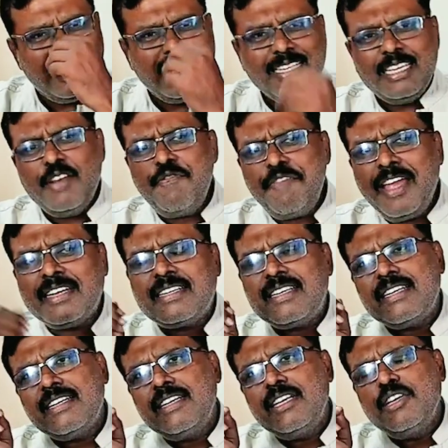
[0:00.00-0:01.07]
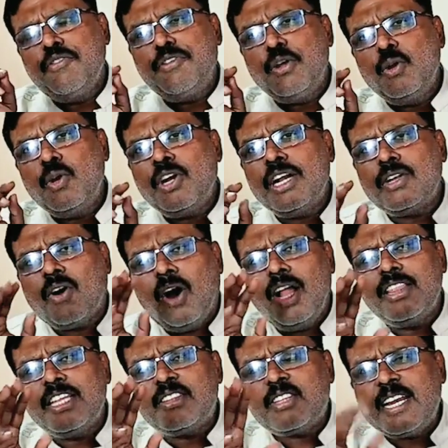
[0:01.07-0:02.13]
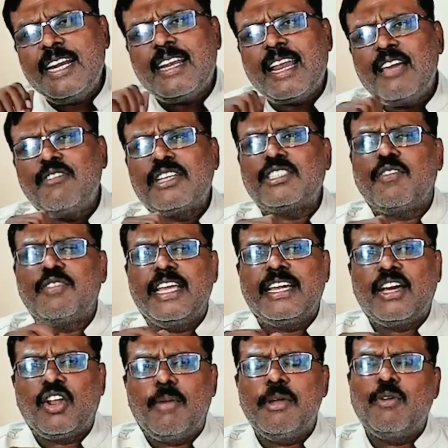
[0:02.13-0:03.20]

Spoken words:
In fact, if you look at all the three drivers of the economy,